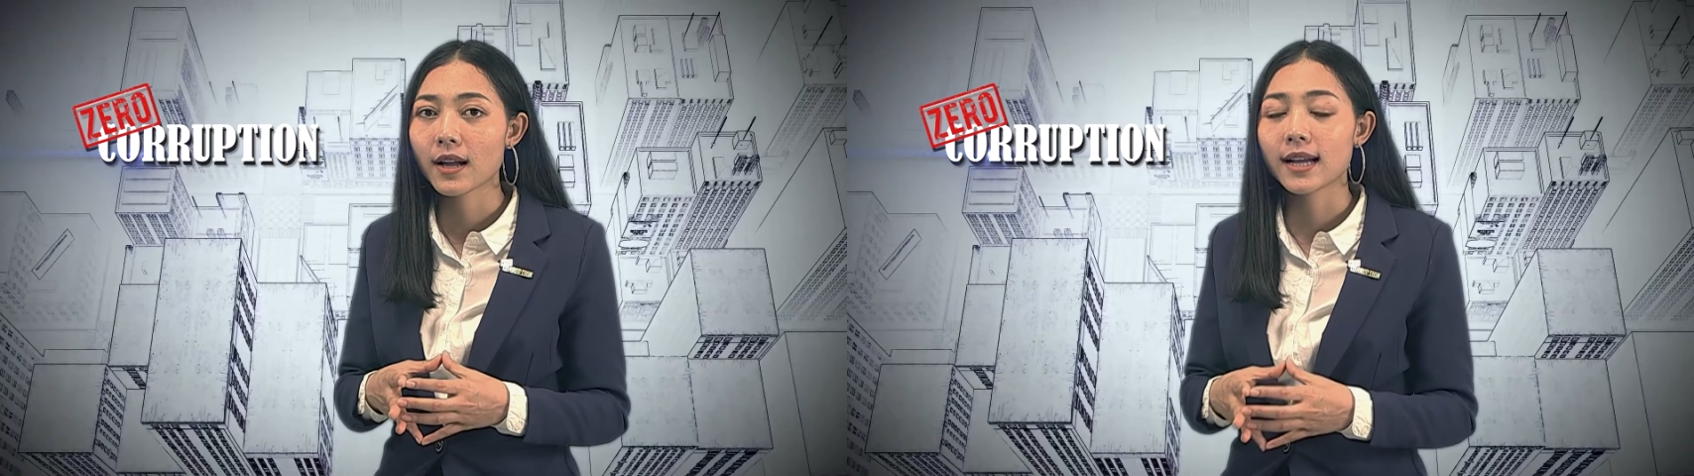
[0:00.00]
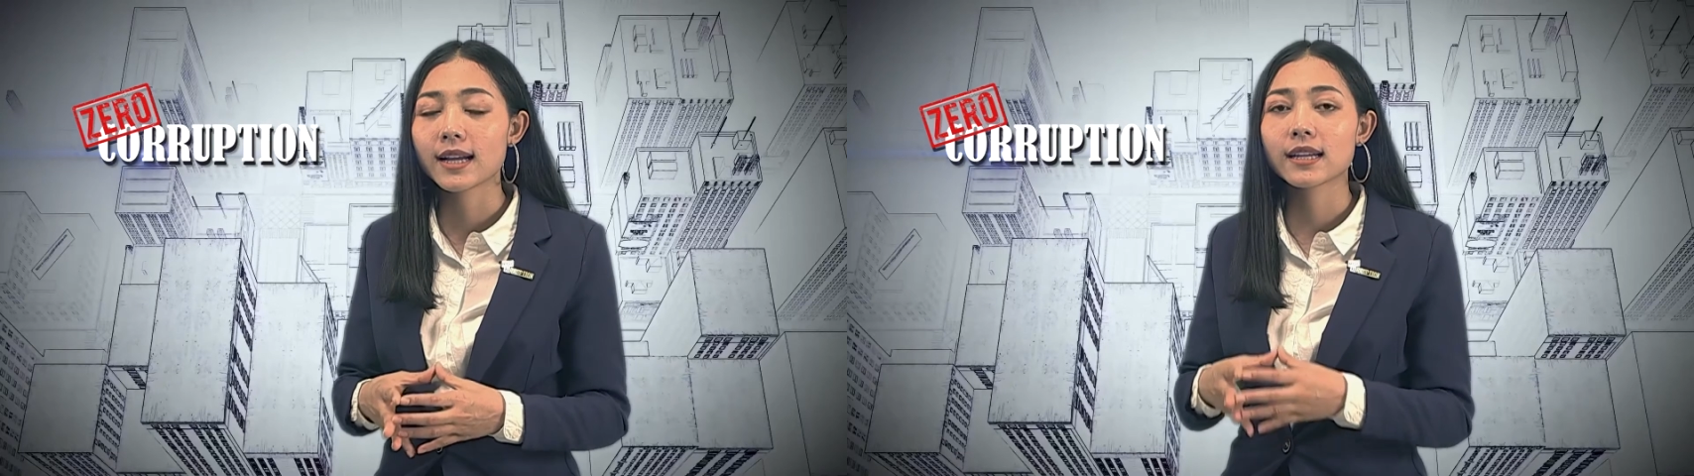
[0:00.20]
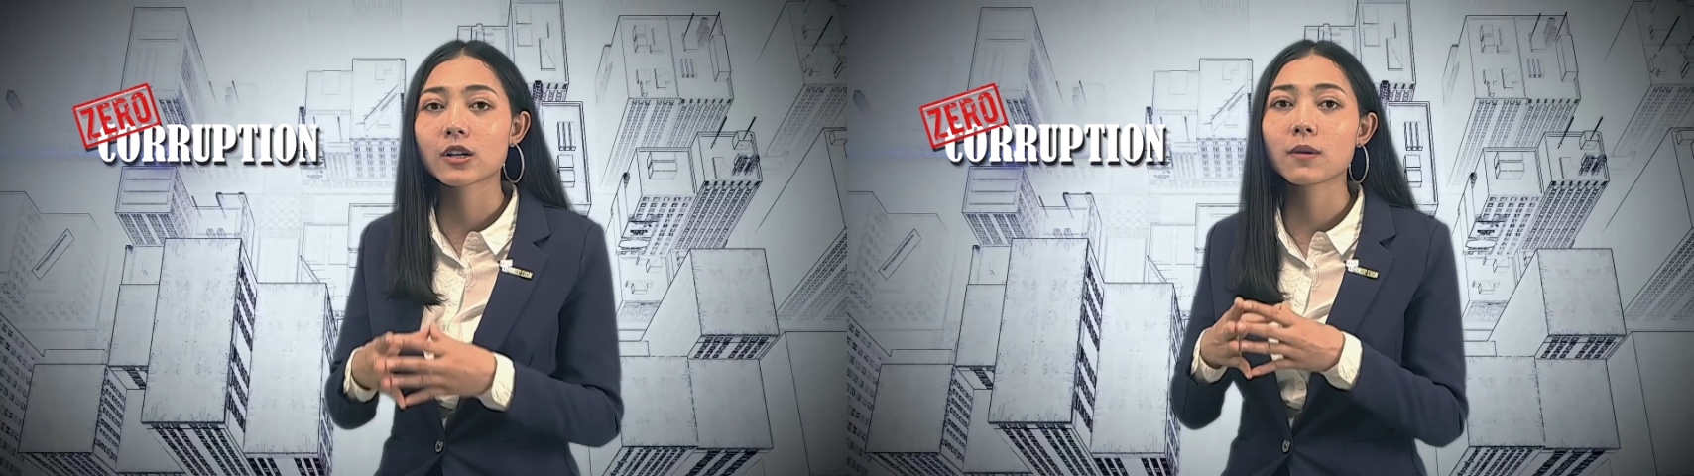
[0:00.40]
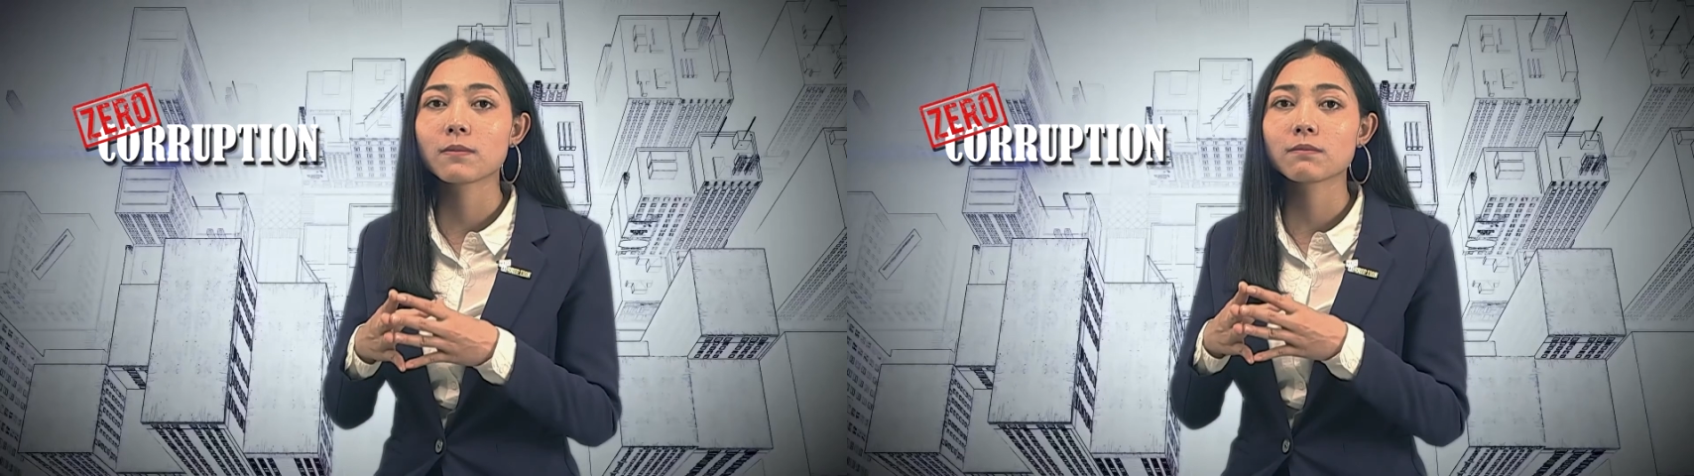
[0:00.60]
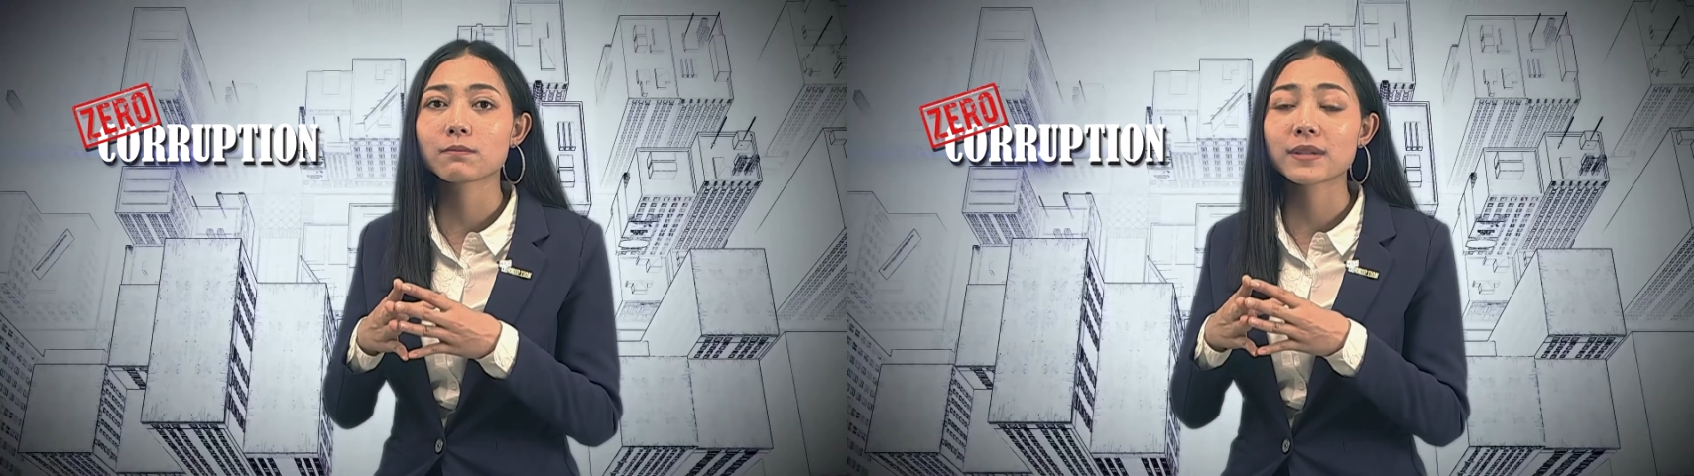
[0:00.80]
a
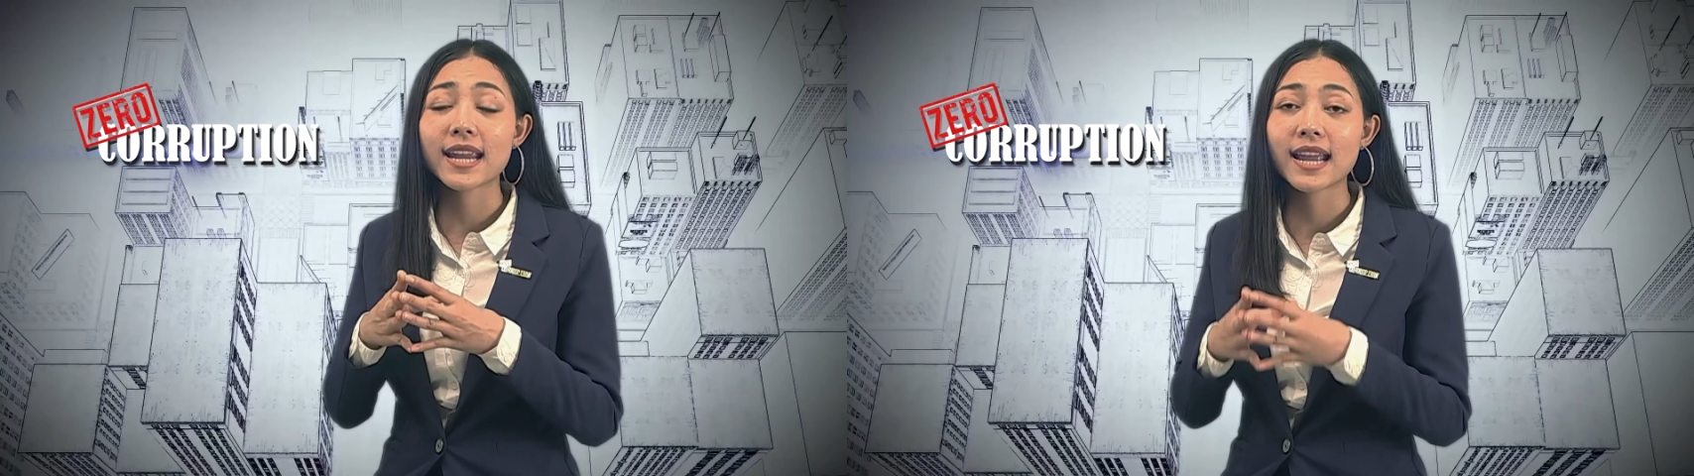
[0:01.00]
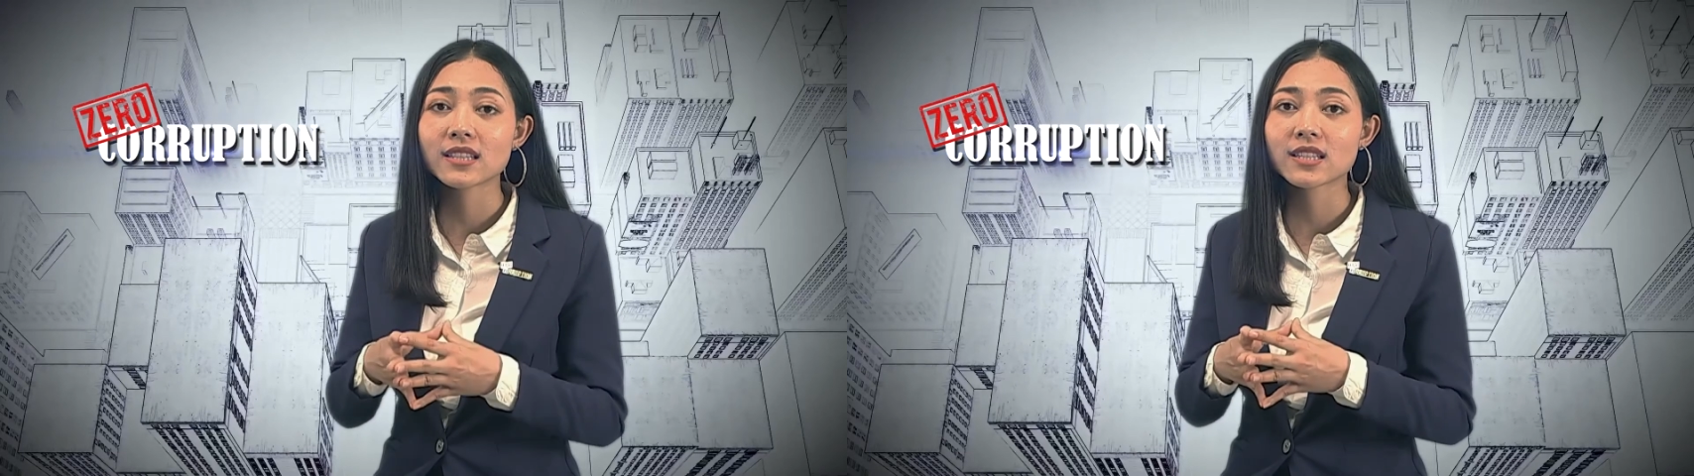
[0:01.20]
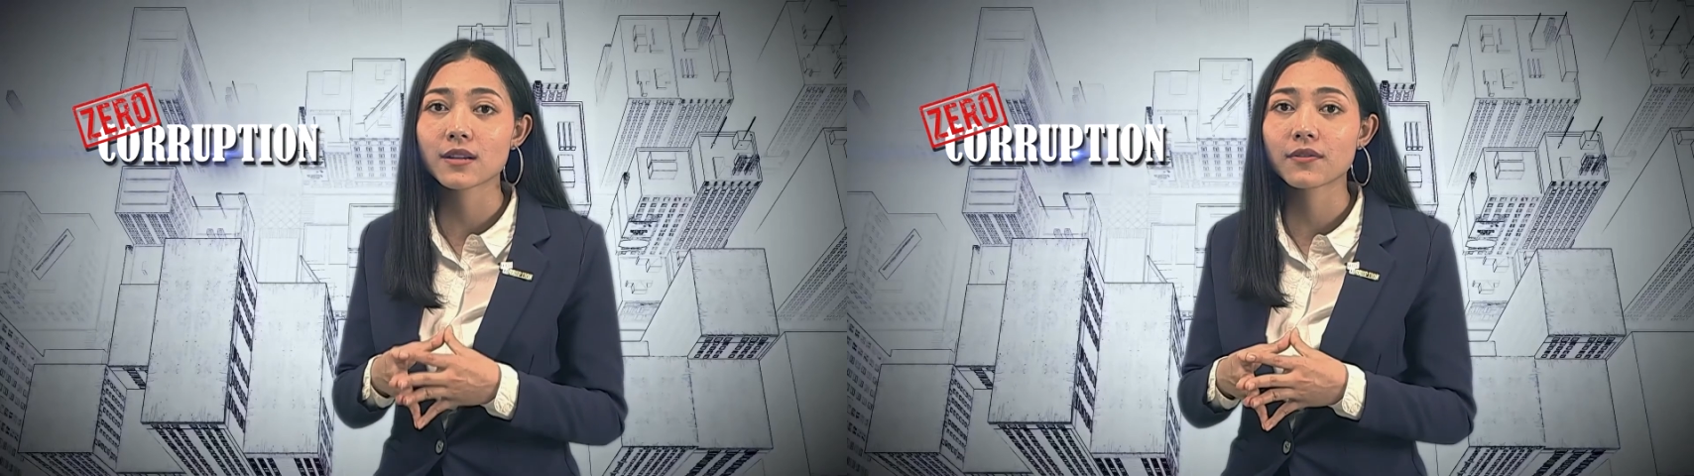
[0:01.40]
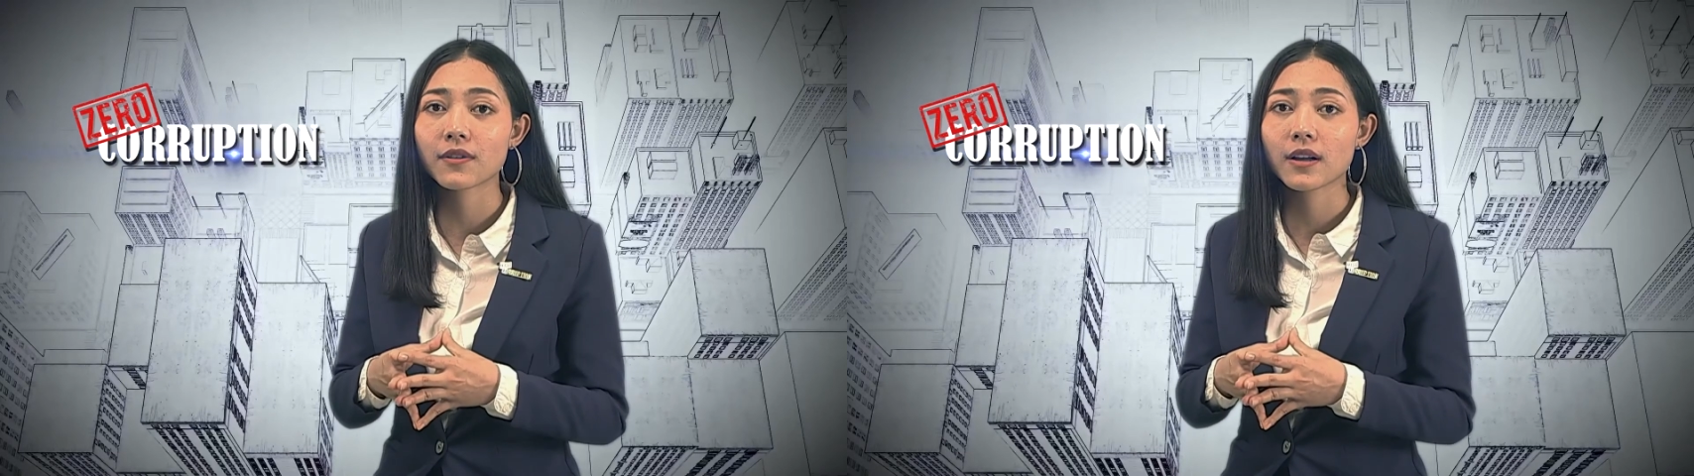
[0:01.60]
comprehensive